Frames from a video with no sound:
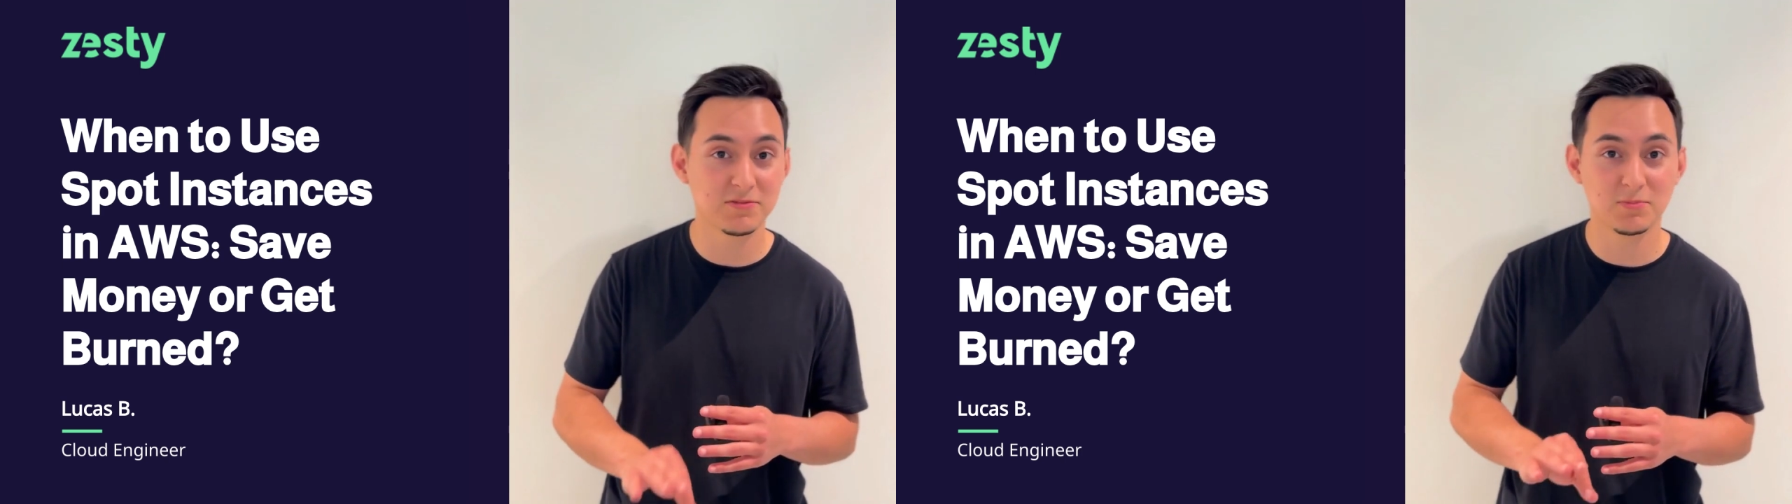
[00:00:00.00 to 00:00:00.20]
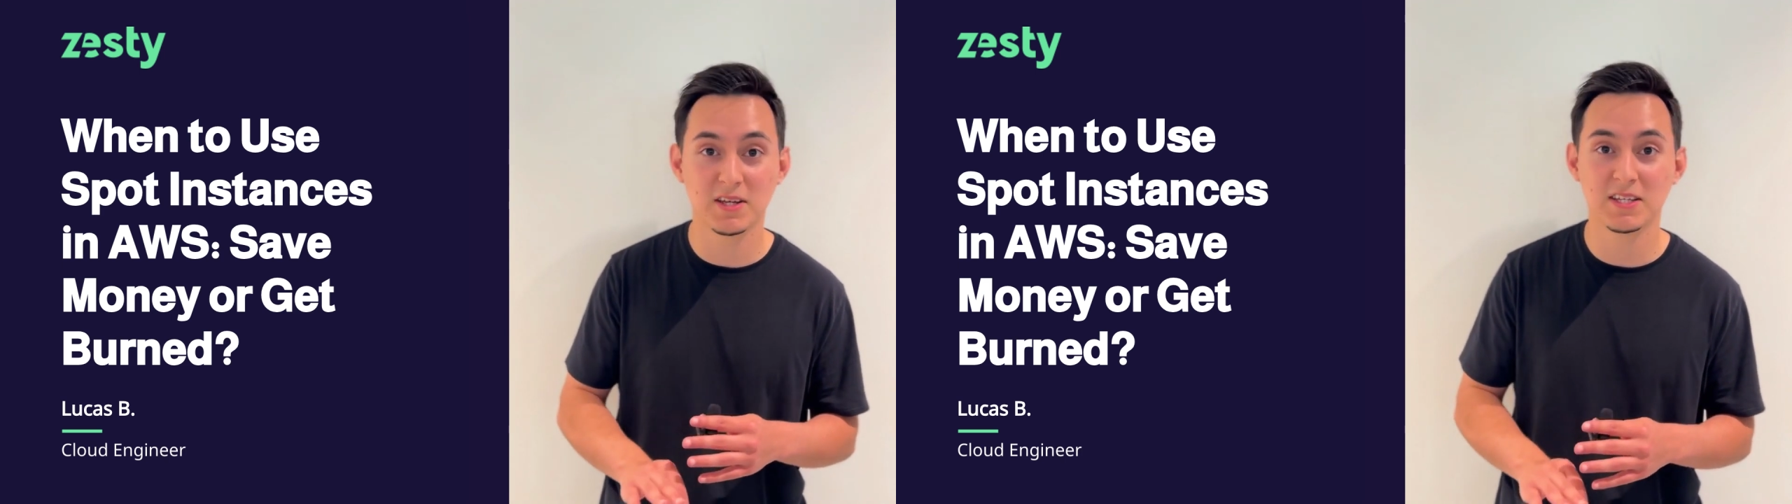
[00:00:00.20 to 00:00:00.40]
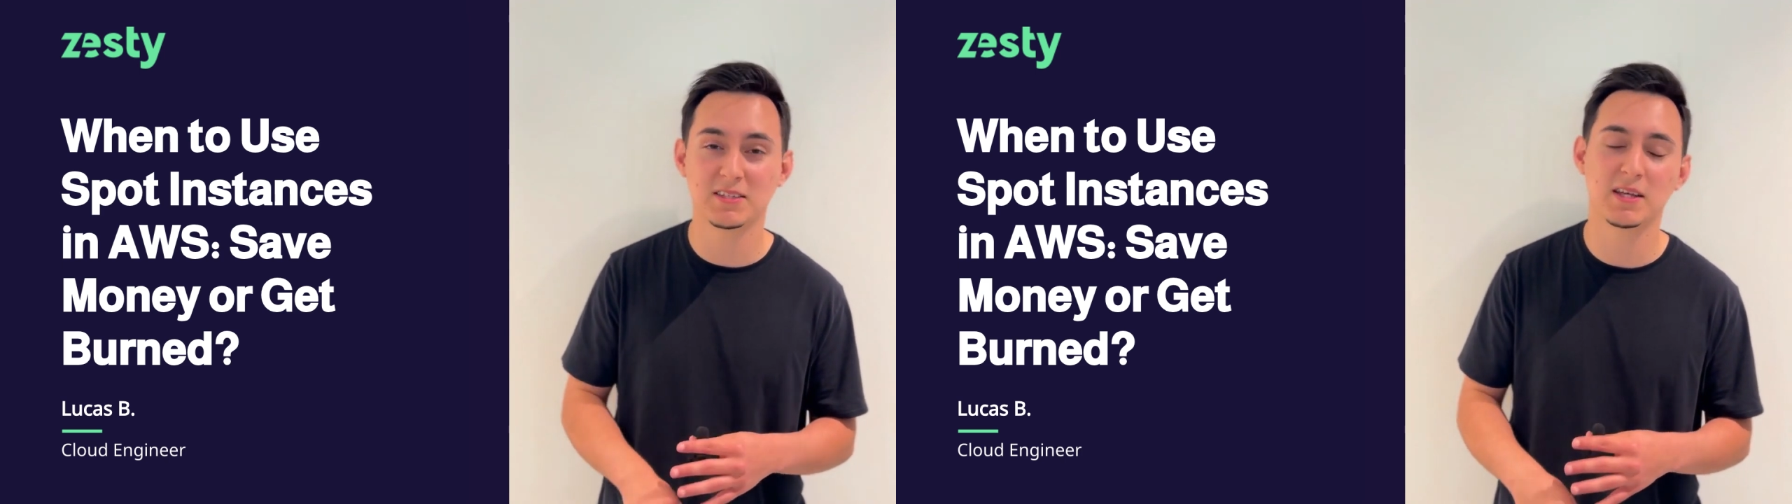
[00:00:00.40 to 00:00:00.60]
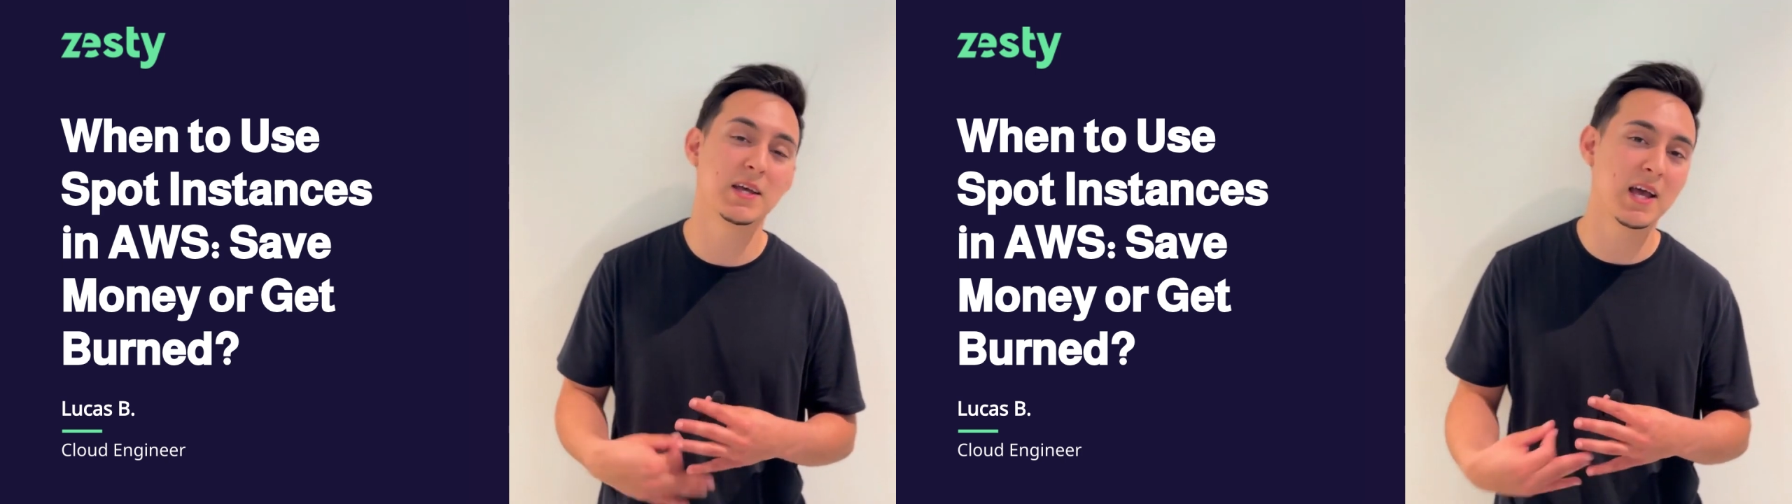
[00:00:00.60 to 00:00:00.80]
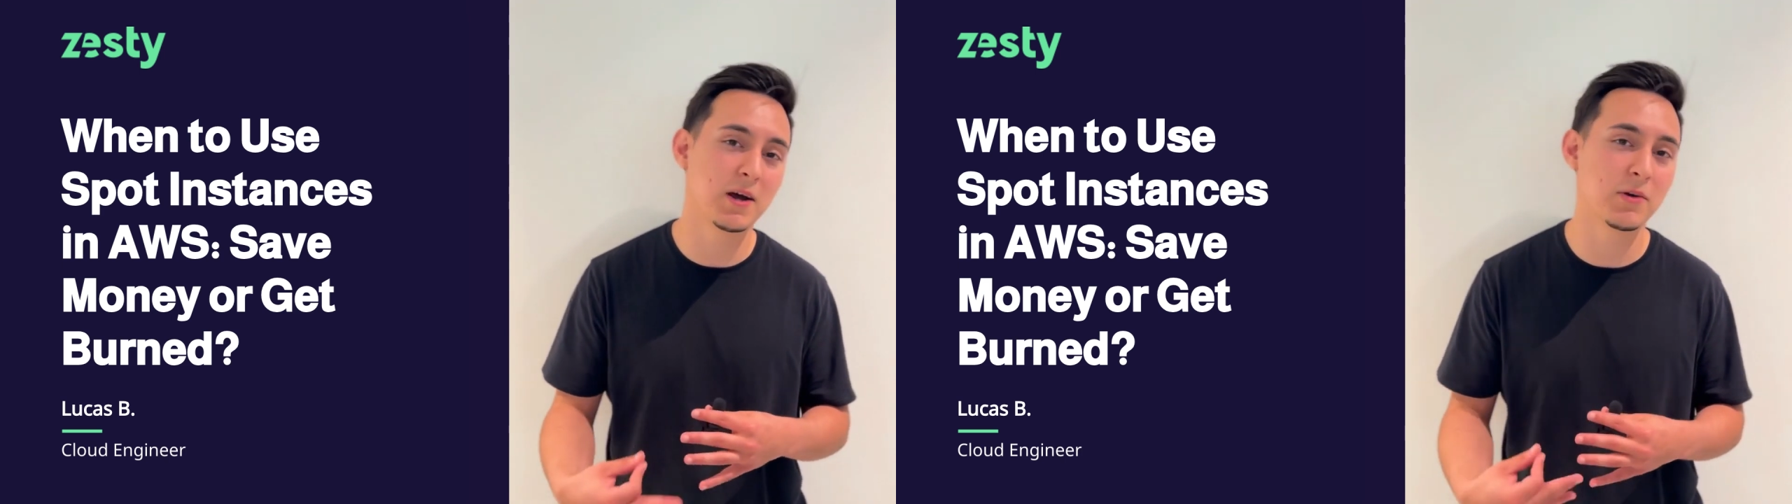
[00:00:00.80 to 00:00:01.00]
money in the
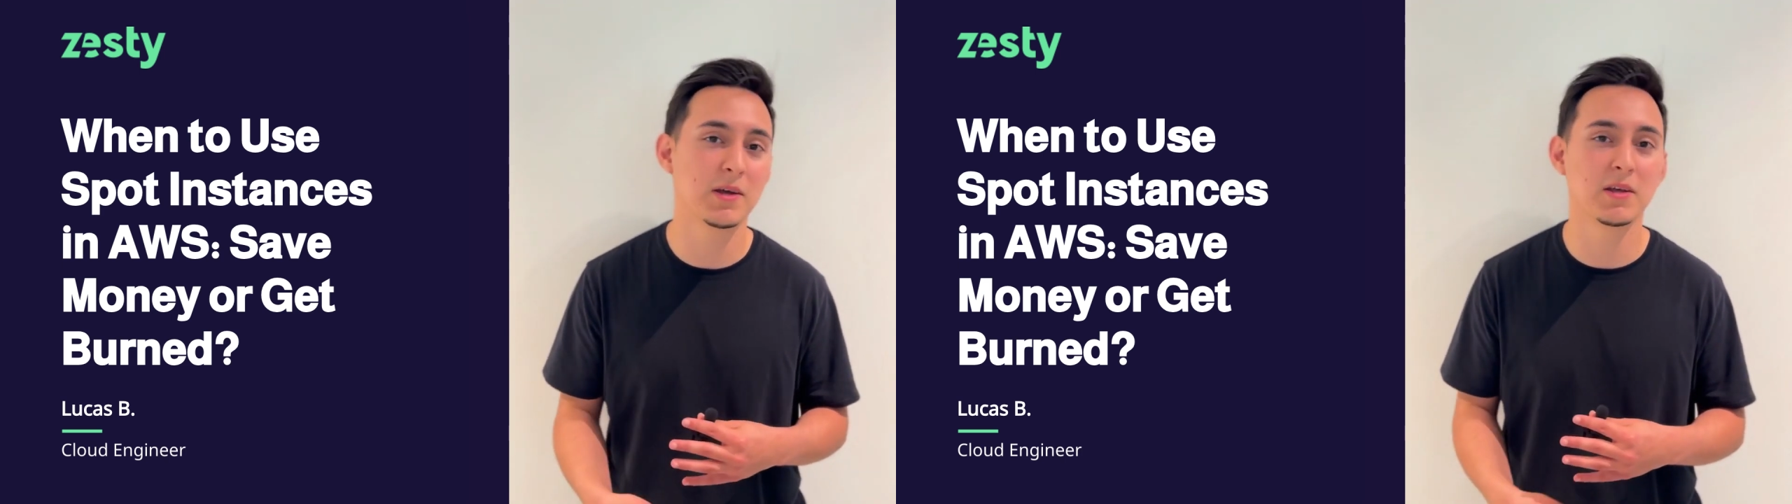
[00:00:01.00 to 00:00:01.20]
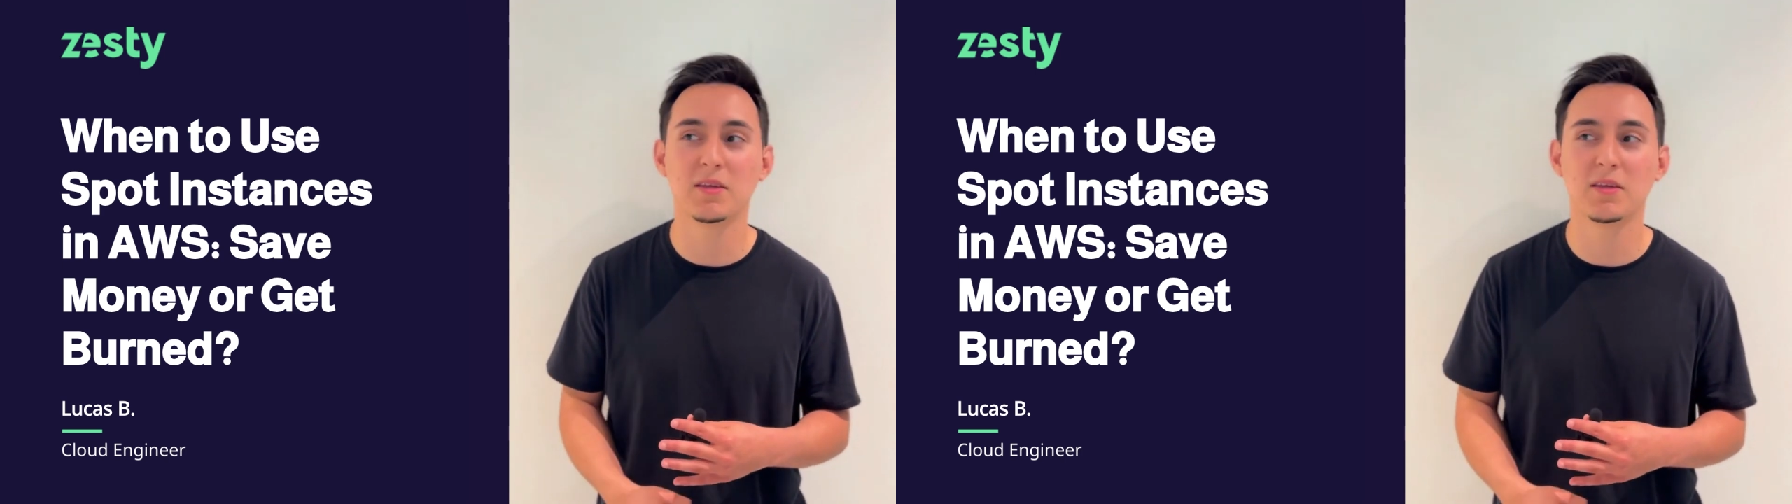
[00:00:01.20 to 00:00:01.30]
cloud,